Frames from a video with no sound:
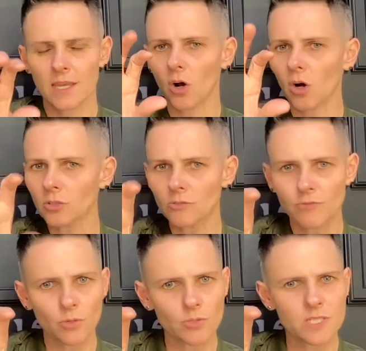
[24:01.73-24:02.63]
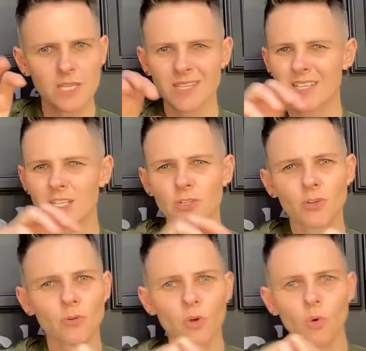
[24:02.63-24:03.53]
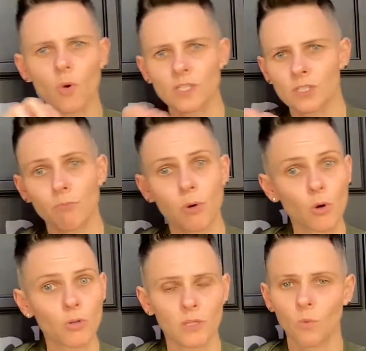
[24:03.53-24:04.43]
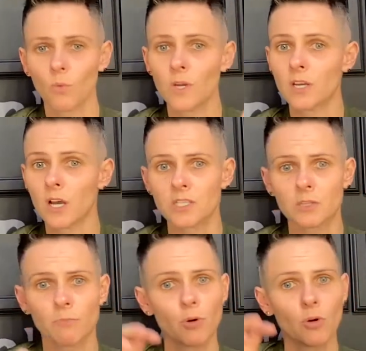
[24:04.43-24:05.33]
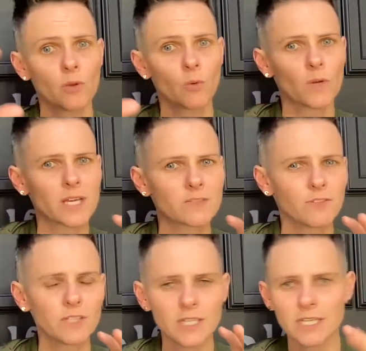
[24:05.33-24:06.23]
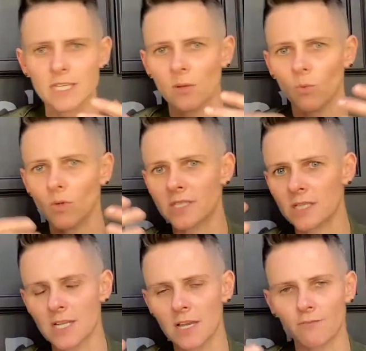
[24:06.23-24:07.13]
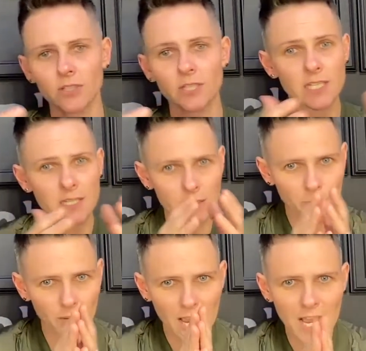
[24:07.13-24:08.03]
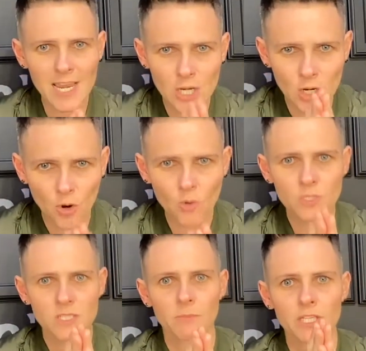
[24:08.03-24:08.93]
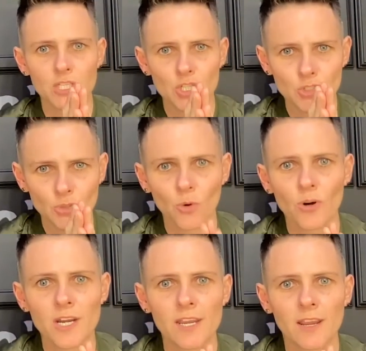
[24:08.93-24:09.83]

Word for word: and all of those things. And you don't know what to pull and what not to pull and what has validity and what doesn't have validity. But I know somebody's story.